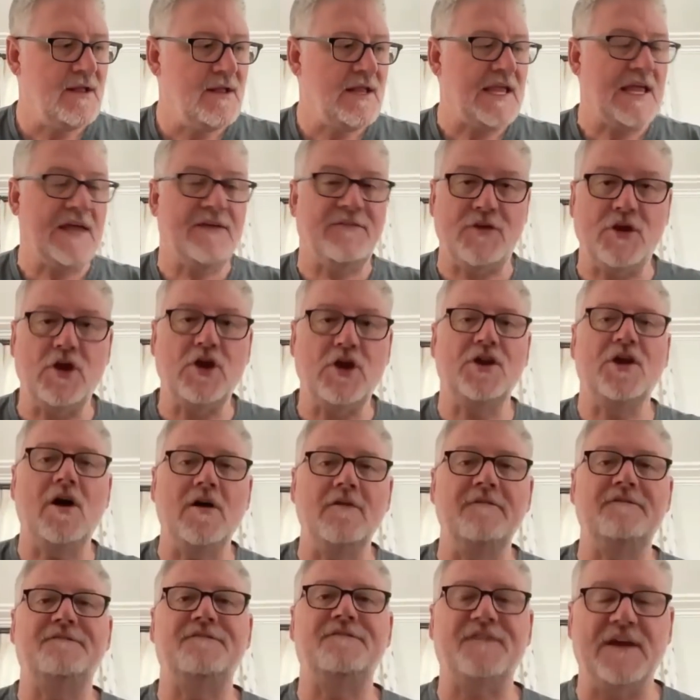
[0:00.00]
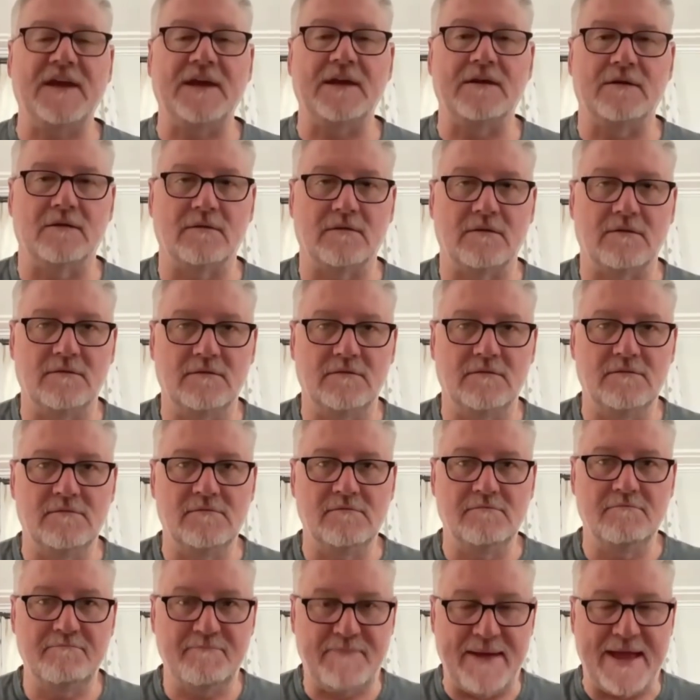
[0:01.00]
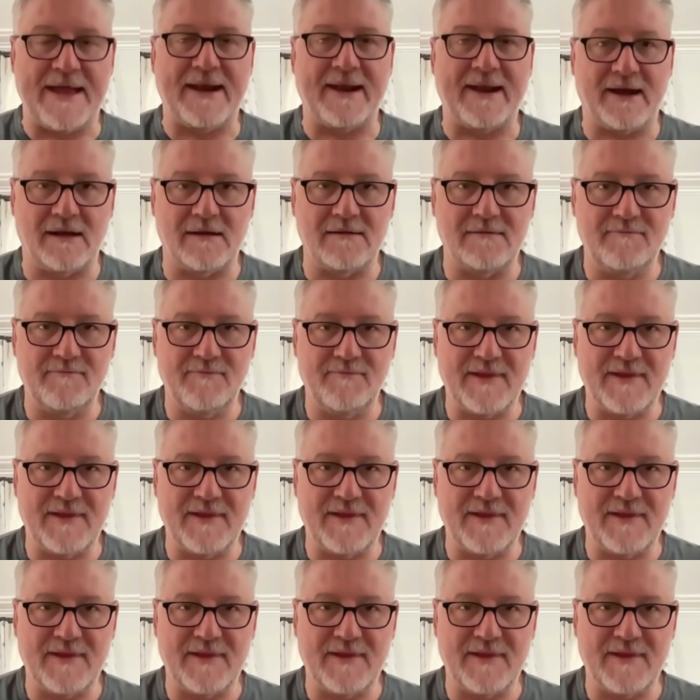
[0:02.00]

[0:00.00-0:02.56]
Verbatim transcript: If you don't feel better